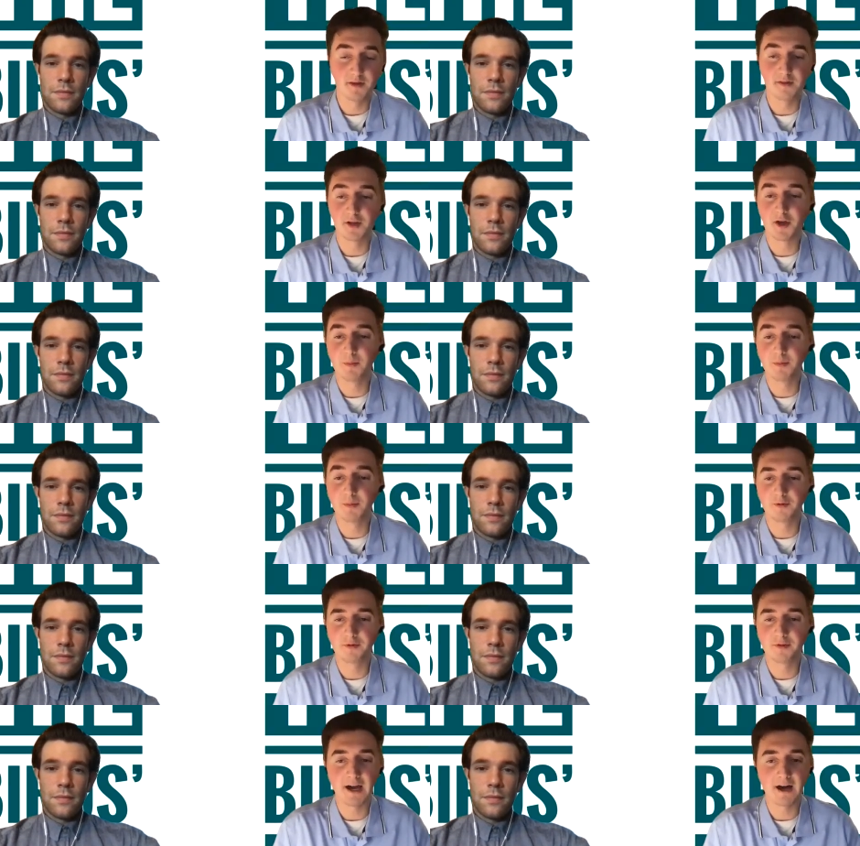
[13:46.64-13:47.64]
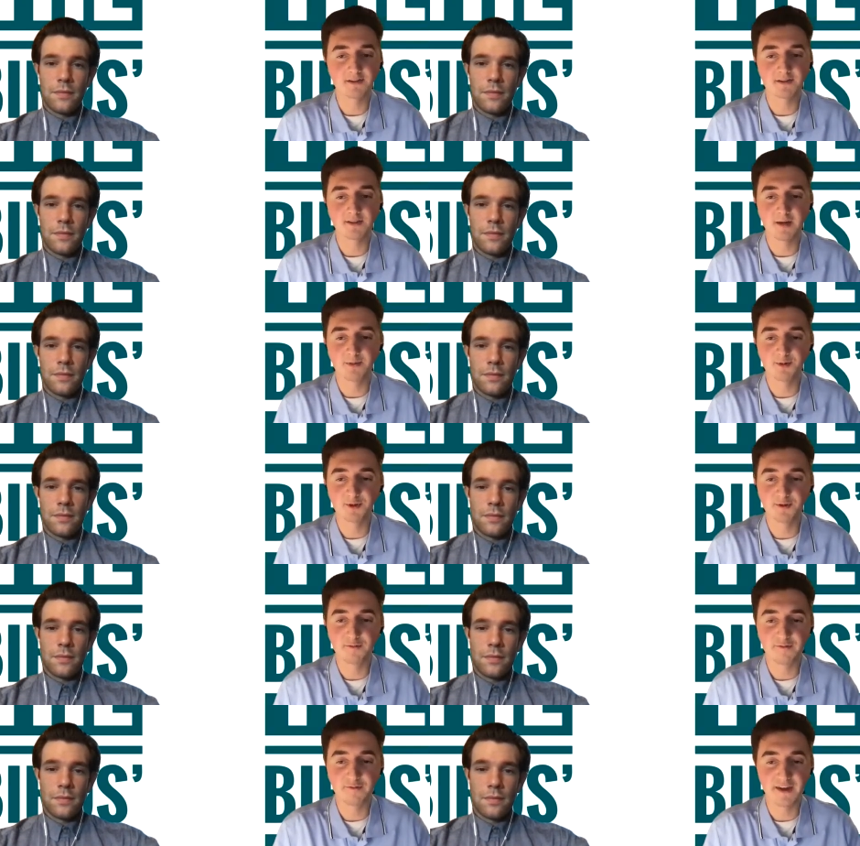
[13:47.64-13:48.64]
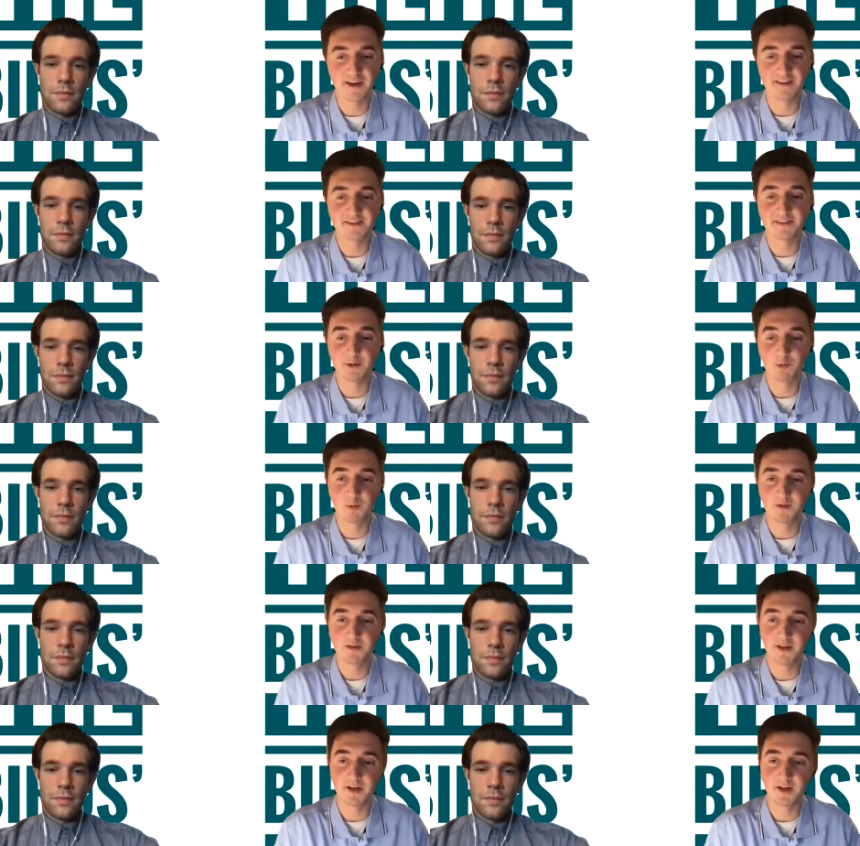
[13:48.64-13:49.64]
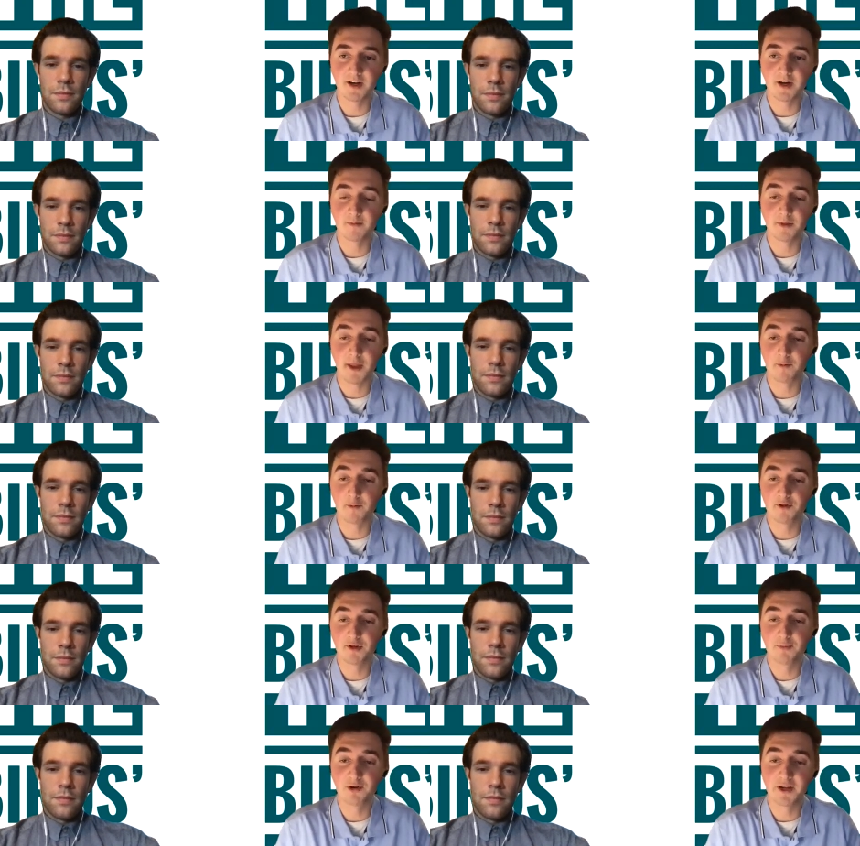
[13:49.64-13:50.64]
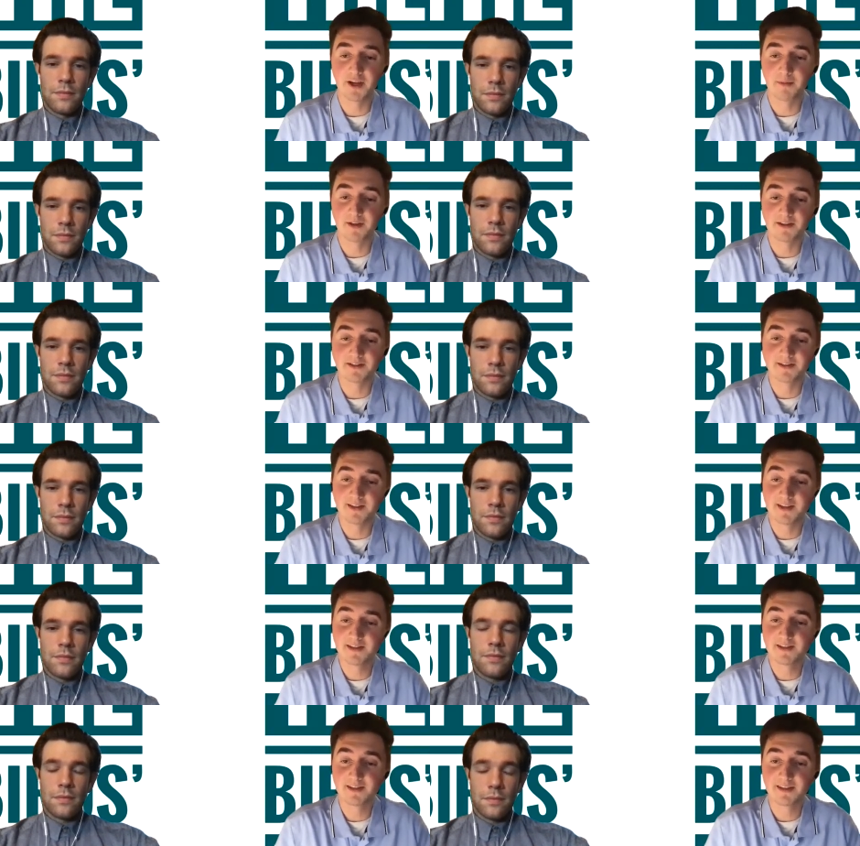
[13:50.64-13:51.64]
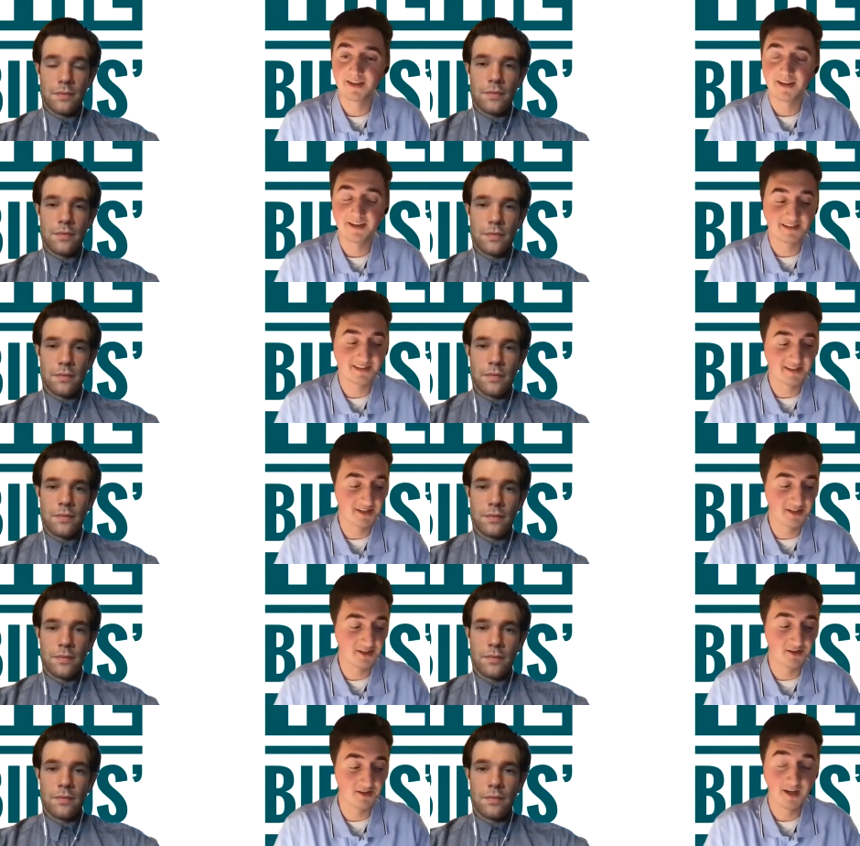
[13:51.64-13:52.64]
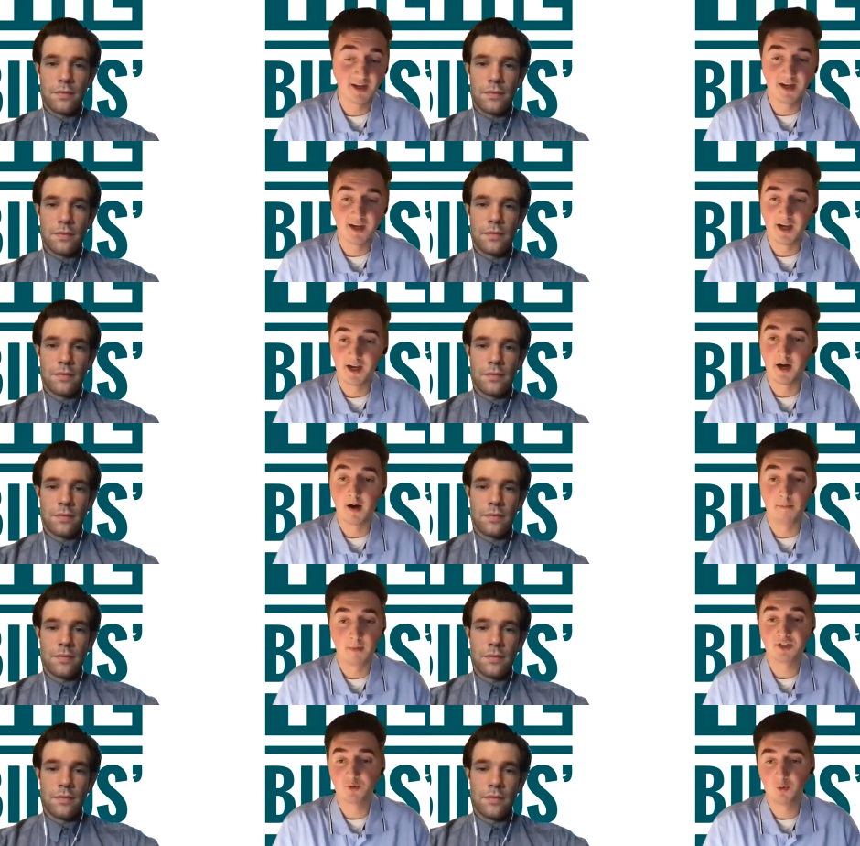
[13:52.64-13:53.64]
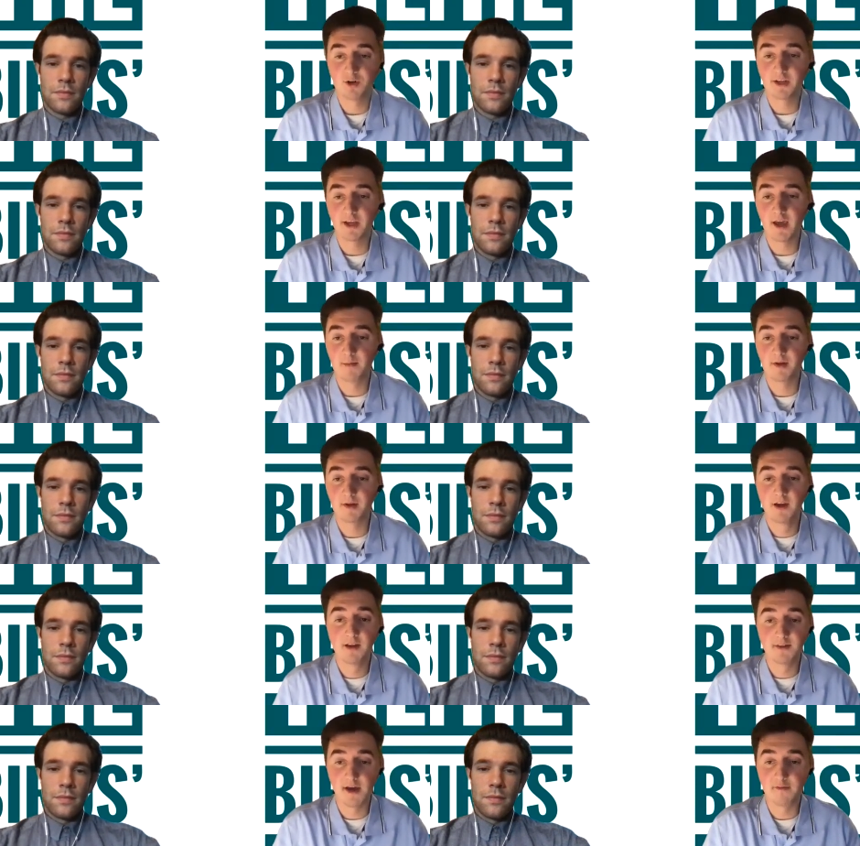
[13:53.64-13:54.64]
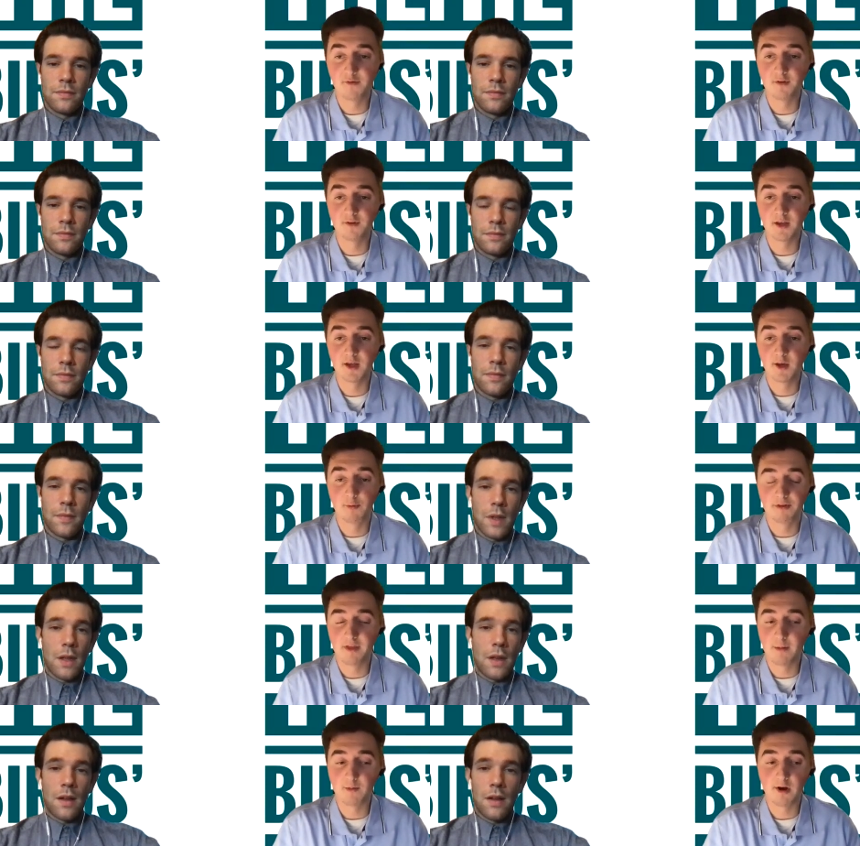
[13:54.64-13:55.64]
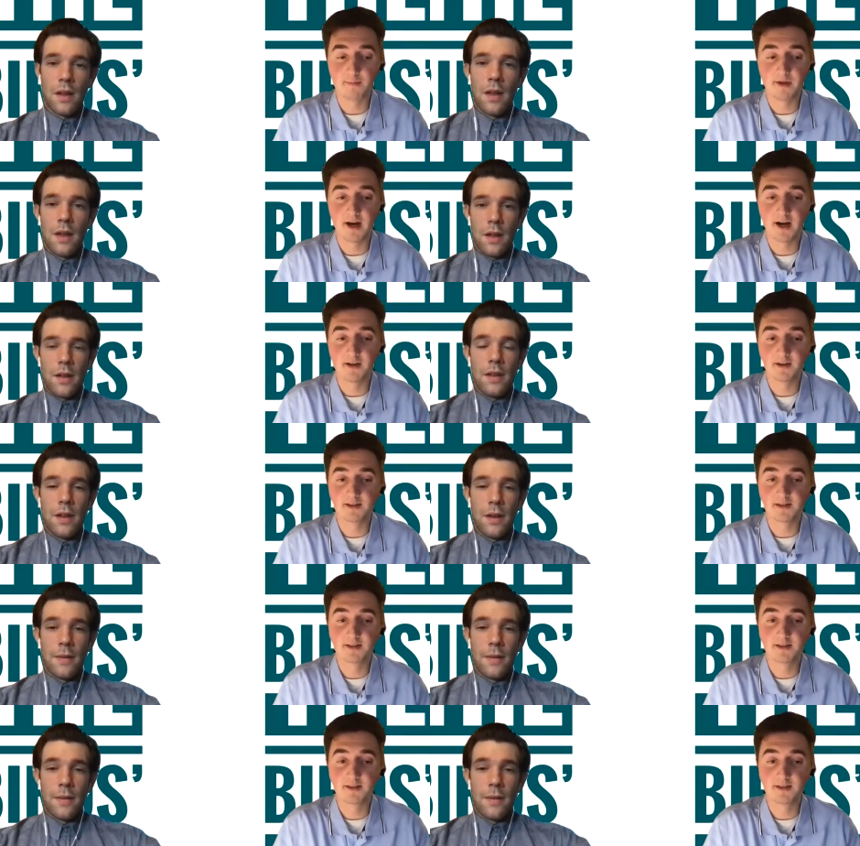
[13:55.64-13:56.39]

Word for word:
Speaker 1: couple thousand, I believe, fans that will be there, they really bring it, because this is still a must-win game, definitely, with them right behind us